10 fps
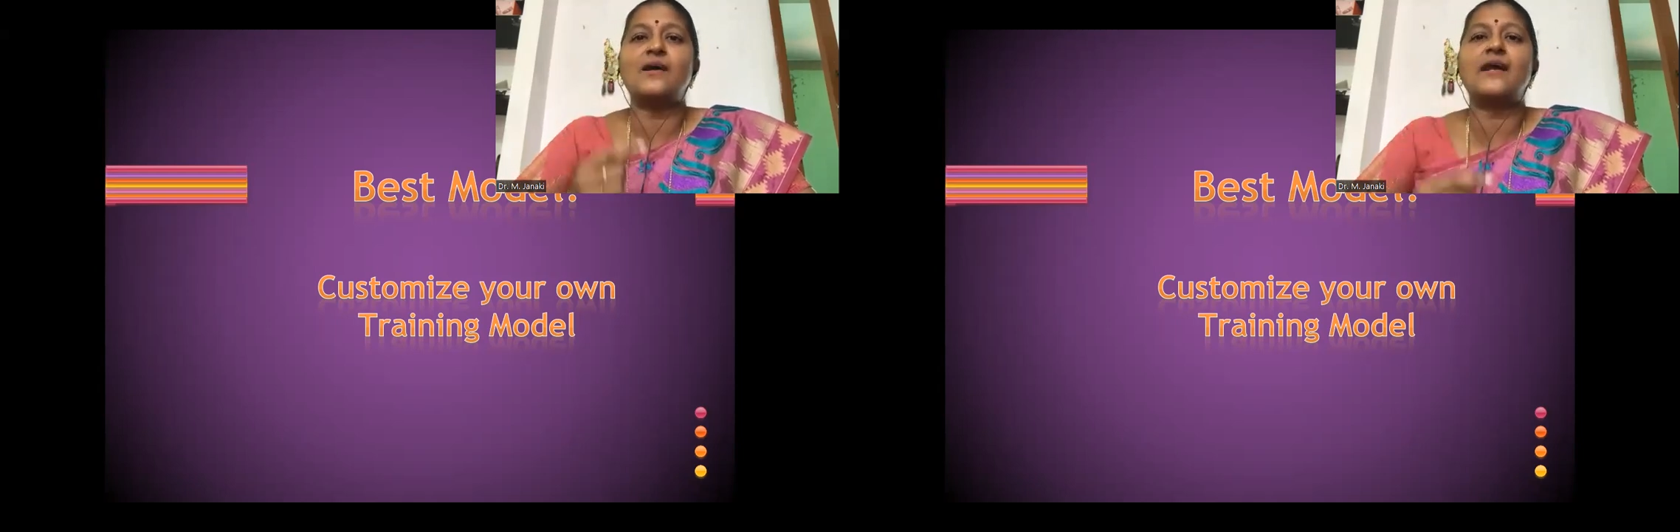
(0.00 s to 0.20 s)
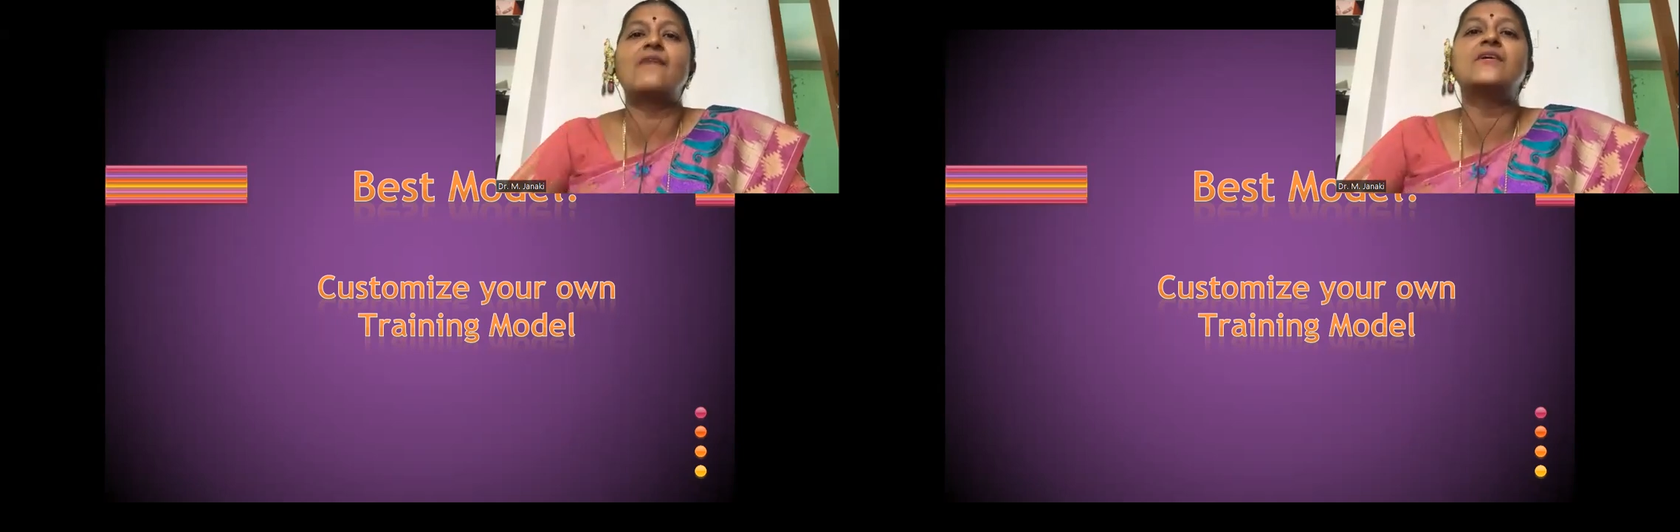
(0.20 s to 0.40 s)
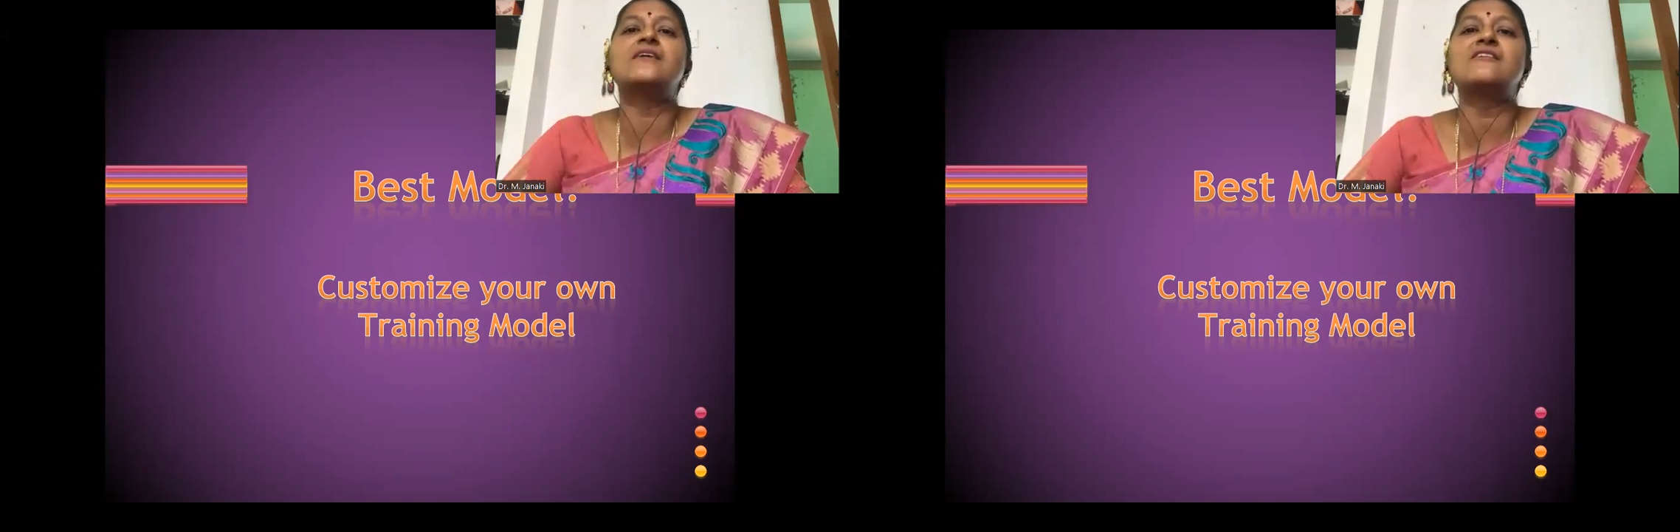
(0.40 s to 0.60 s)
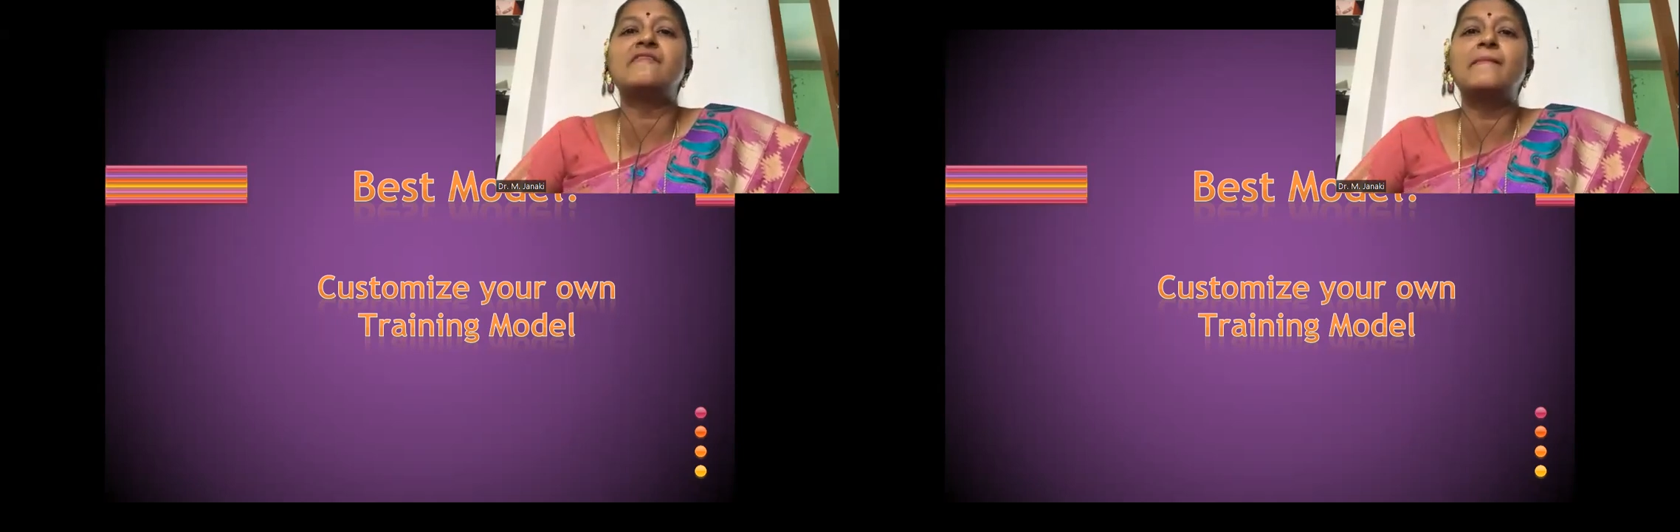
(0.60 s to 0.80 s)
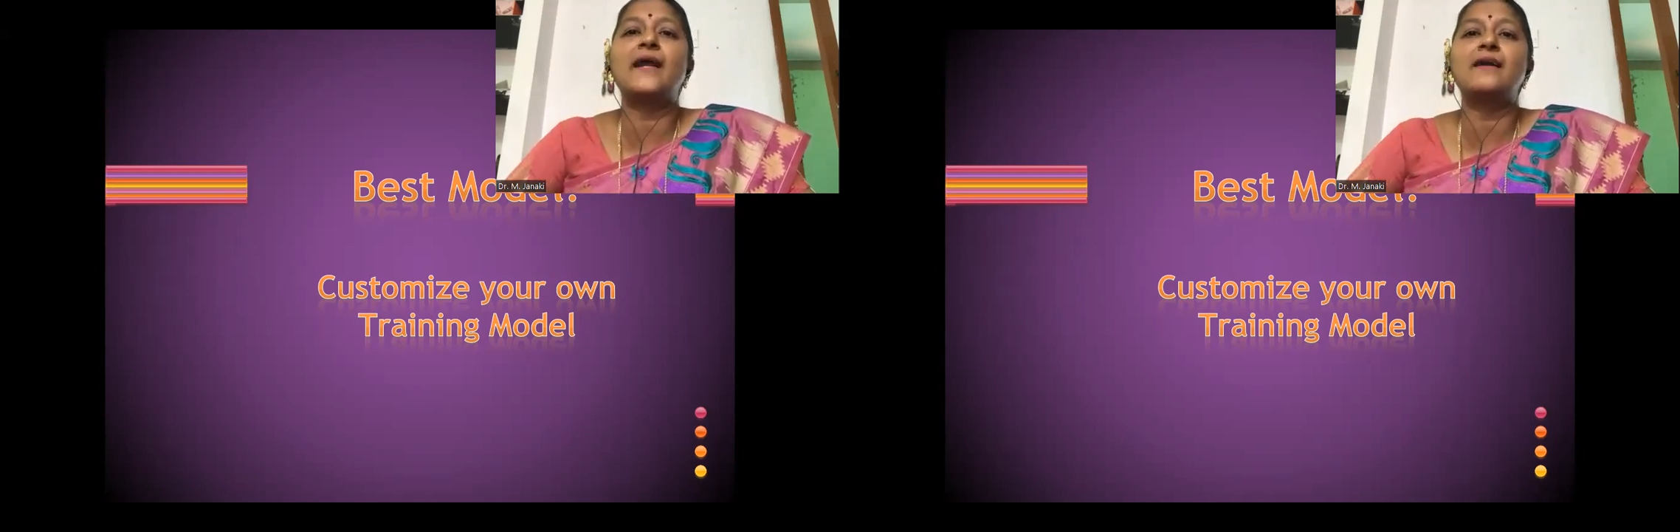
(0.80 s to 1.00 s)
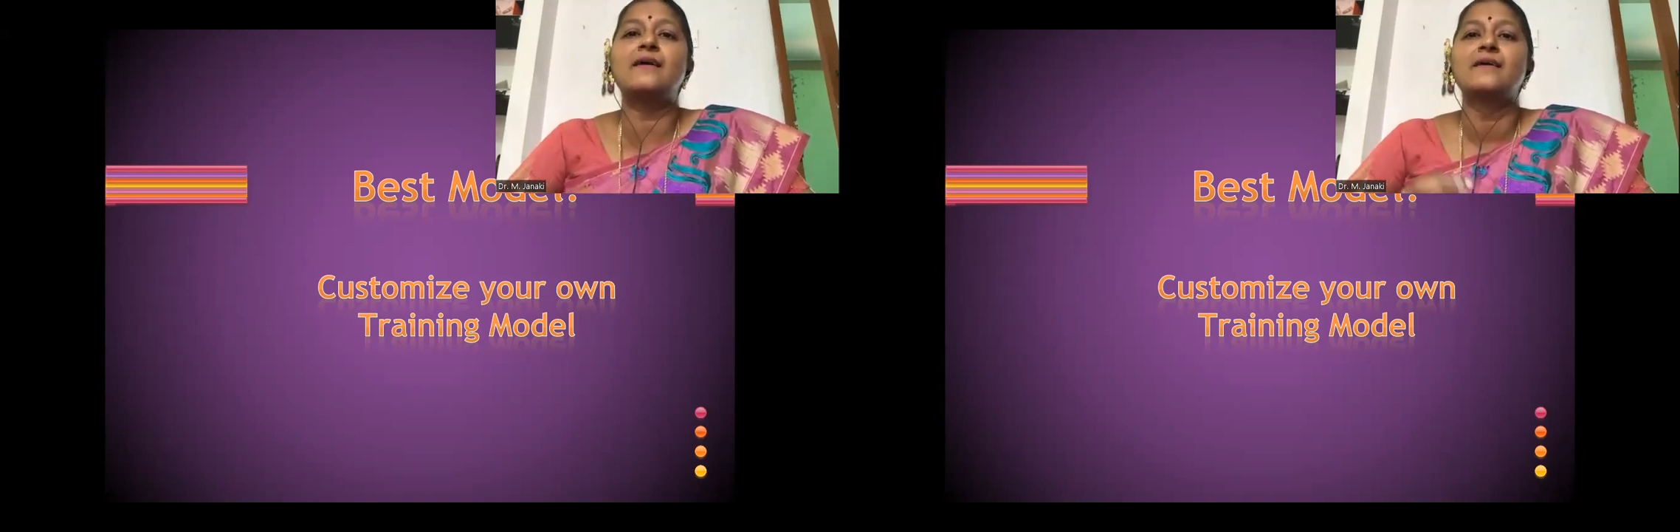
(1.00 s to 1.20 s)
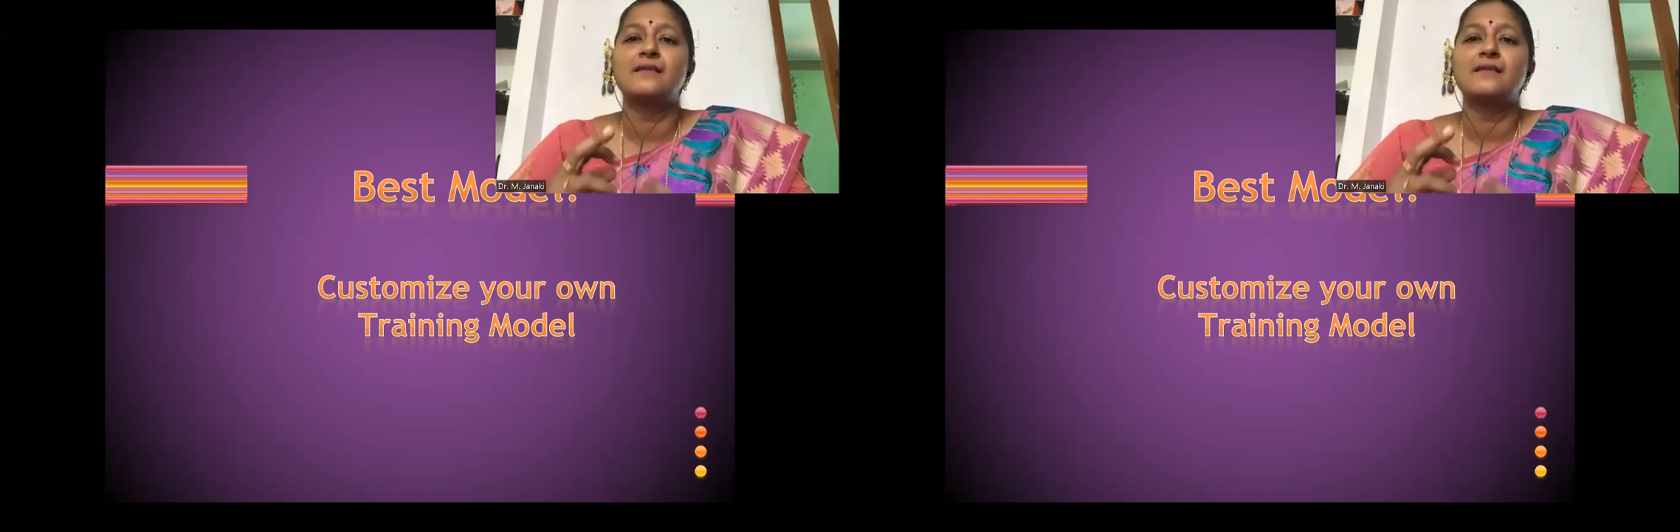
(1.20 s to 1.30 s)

you are having enough blood.